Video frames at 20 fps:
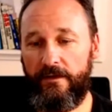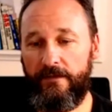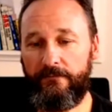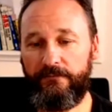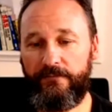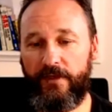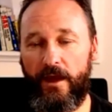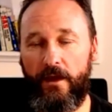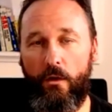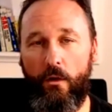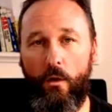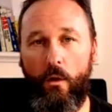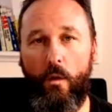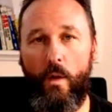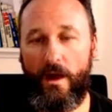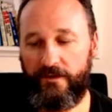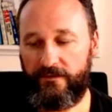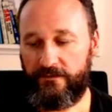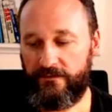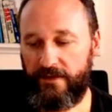They
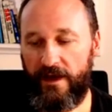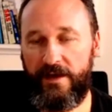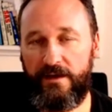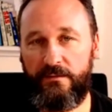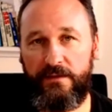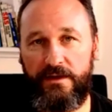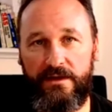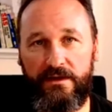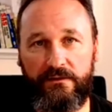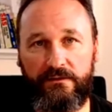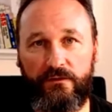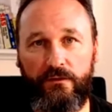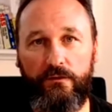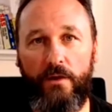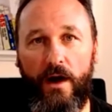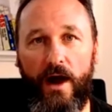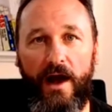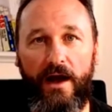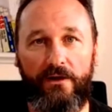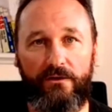always say to me, you're too
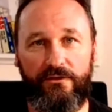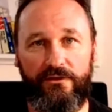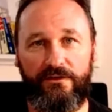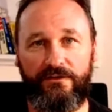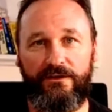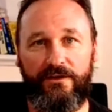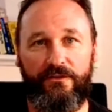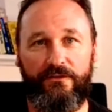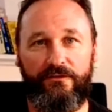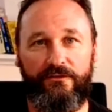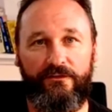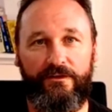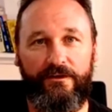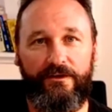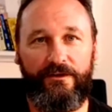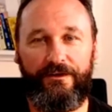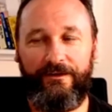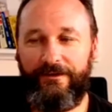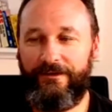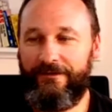hard on yourself.
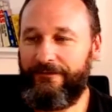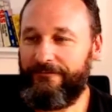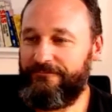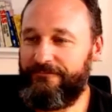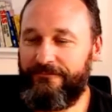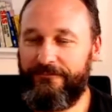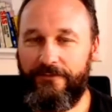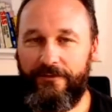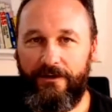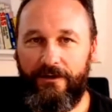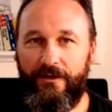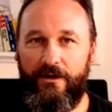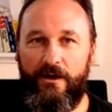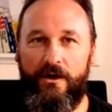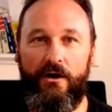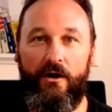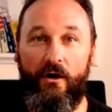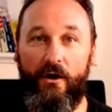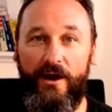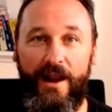
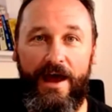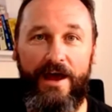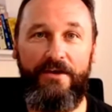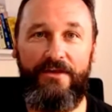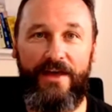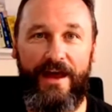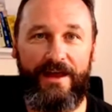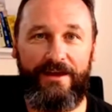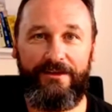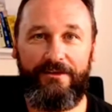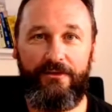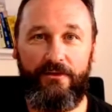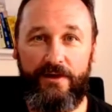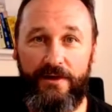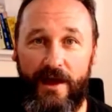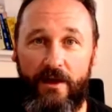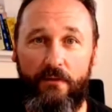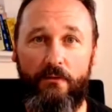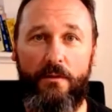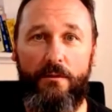I know that. I
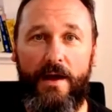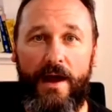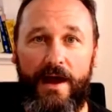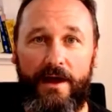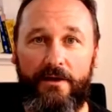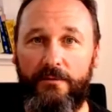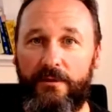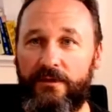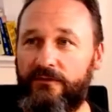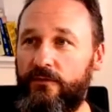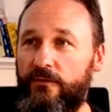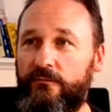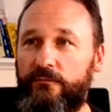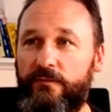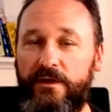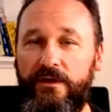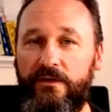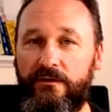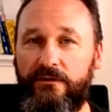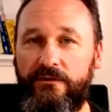know I'm hard on myself
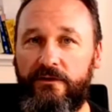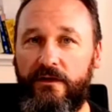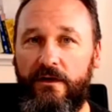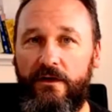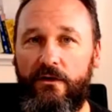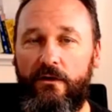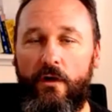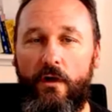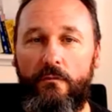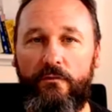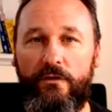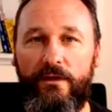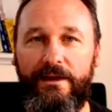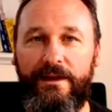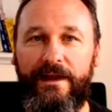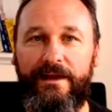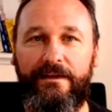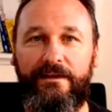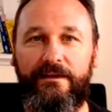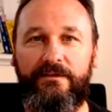because I'm
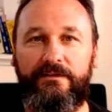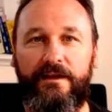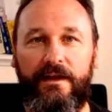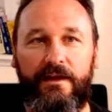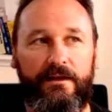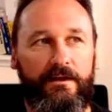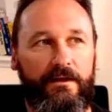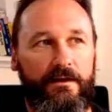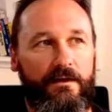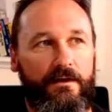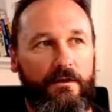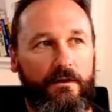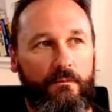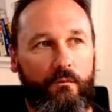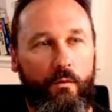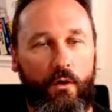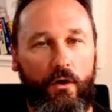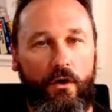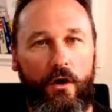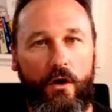relentless at
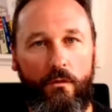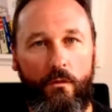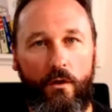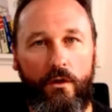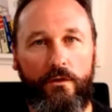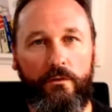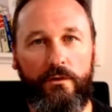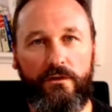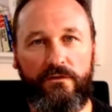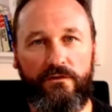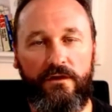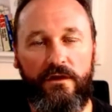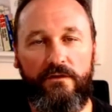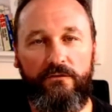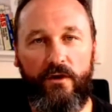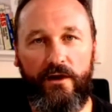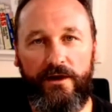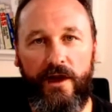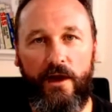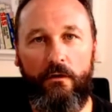what I want to achieve.
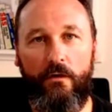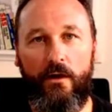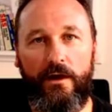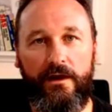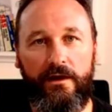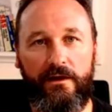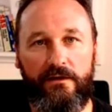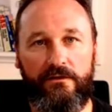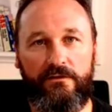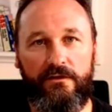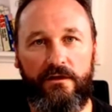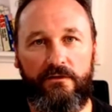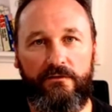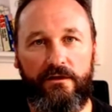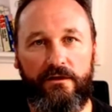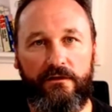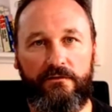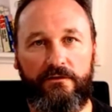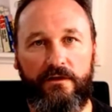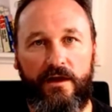I know I can achieve
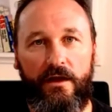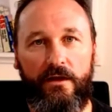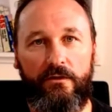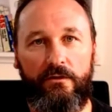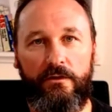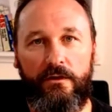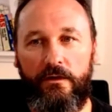it. So